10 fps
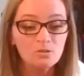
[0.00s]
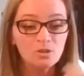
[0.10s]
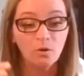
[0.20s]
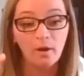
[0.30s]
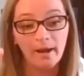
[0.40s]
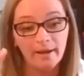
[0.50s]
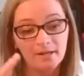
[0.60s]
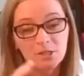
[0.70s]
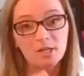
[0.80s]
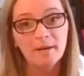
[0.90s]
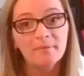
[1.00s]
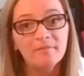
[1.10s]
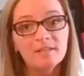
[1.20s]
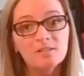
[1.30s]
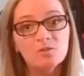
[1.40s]
So I got a
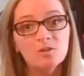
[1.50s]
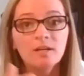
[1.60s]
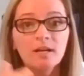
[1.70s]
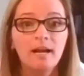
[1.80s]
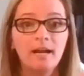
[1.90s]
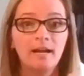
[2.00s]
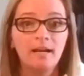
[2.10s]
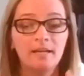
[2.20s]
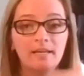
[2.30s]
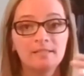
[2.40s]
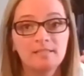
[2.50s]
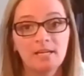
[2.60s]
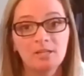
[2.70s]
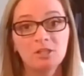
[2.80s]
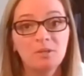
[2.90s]
Shopify store. It's
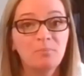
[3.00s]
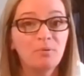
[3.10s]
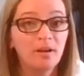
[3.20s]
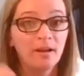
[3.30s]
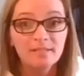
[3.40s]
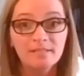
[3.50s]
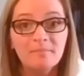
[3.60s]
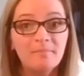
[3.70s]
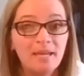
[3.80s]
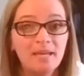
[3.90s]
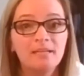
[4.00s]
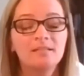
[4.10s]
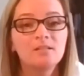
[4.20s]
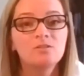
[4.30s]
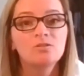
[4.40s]
actually print on
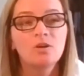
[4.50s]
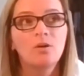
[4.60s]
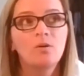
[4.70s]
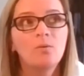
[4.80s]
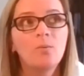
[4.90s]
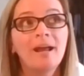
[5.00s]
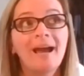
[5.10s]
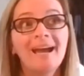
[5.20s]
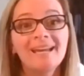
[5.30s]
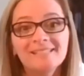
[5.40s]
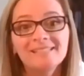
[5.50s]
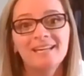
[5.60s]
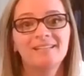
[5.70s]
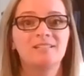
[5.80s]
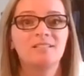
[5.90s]
demand. So what I
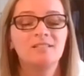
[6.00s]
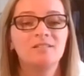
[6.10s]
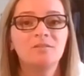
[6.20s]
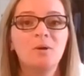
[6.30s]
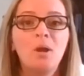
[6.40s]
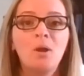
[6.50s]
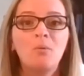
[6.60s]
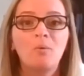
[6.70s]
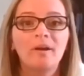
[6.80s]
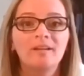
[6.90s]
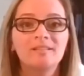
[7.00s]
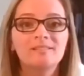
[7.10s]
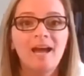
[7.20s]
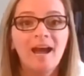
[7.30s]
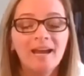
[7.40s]
decided to do
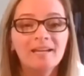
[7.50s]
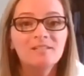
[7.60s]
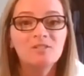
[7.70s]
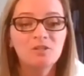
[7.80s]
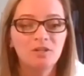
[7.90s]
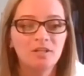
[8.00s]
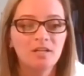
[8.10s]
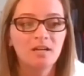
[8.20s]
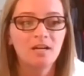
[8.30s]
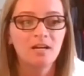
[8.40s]
was I took